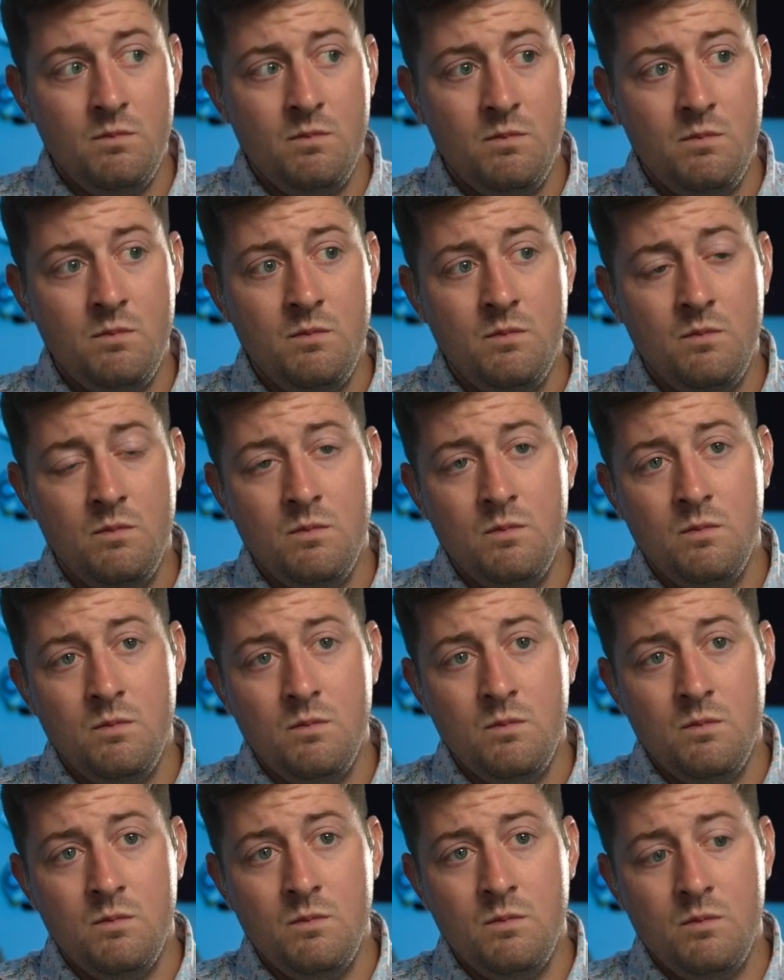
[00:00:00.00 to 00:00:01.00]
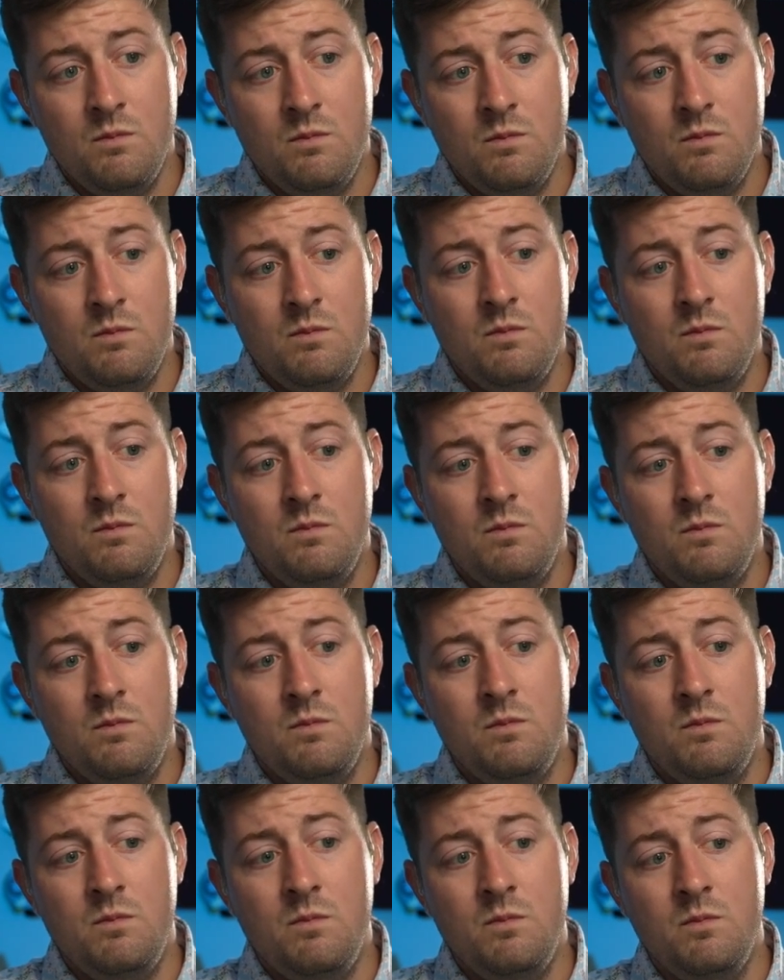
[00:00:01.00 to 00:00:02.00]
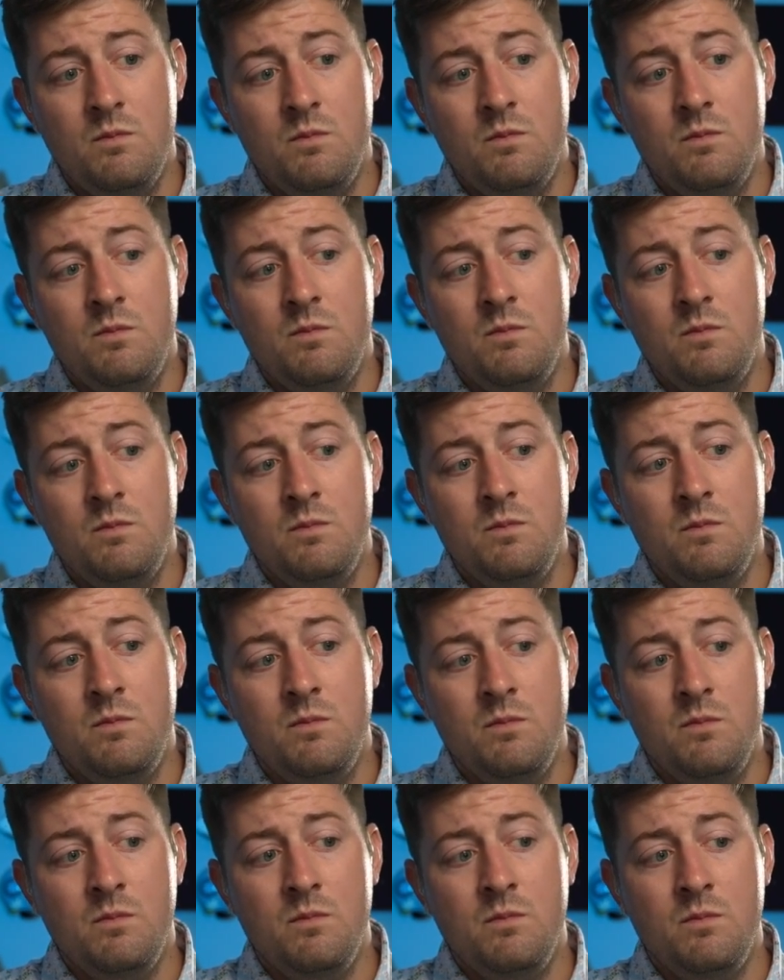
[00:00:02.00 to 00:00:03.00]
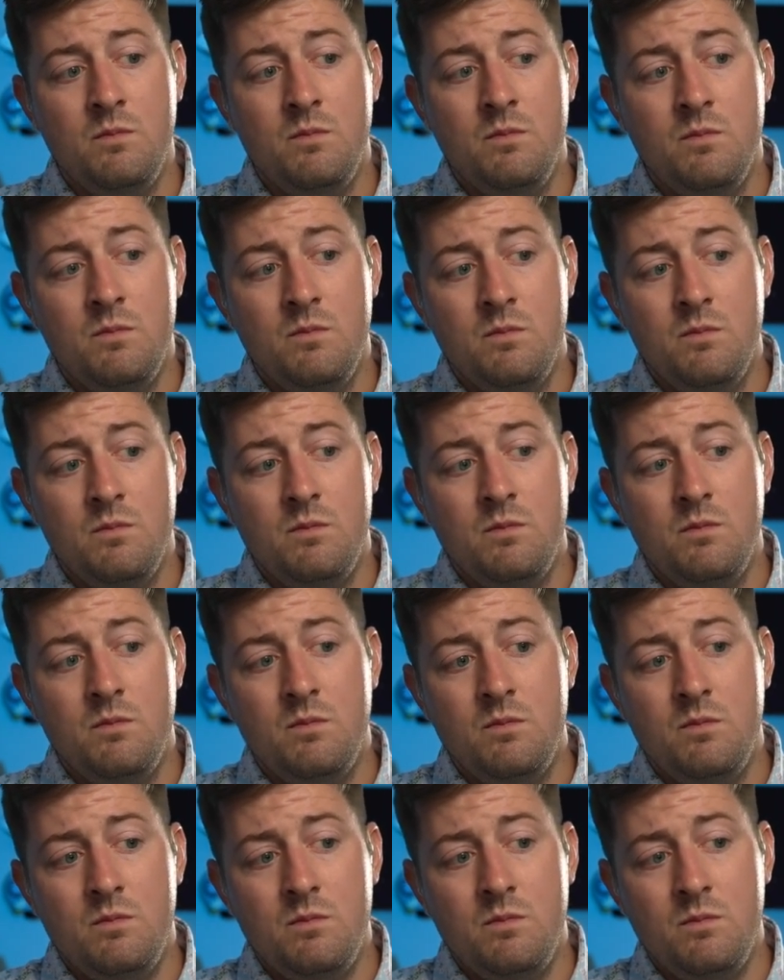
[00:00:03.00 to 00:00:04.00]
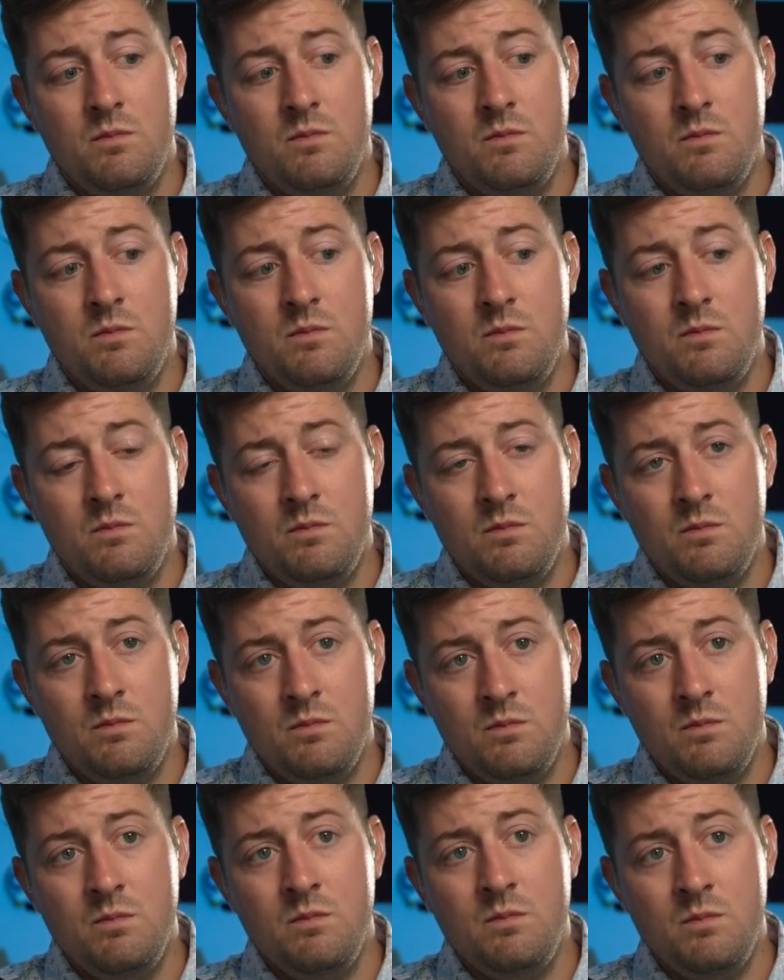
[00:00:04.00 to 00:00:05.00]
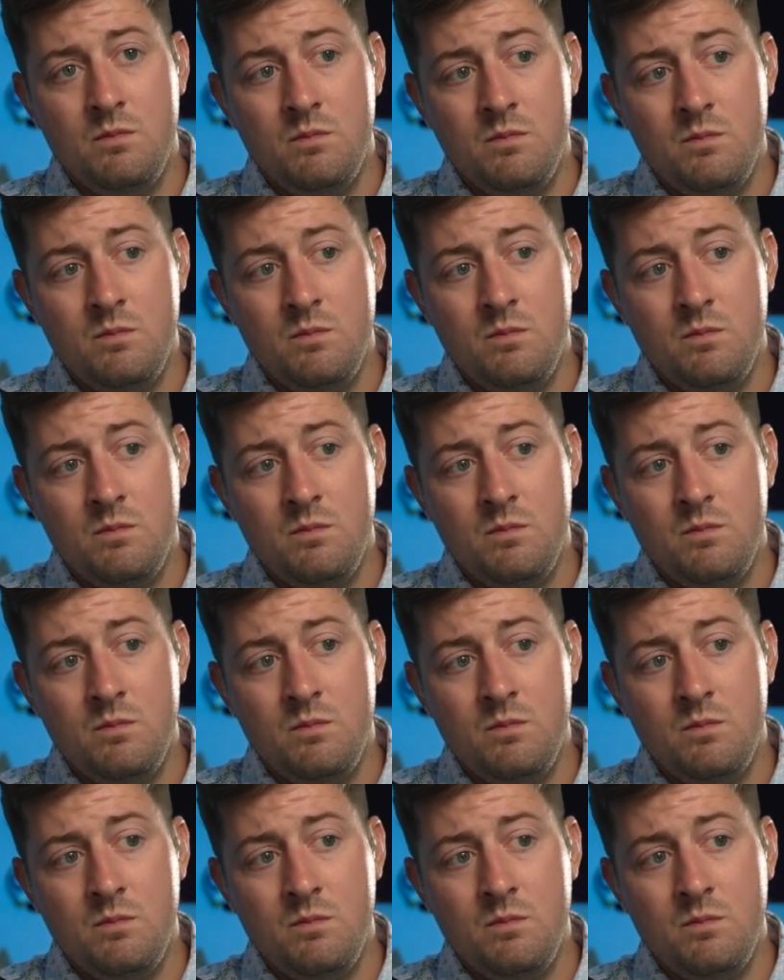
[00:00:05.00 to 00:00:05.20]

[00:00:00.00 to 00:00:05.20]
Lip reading: No words are spoken by the person on screen.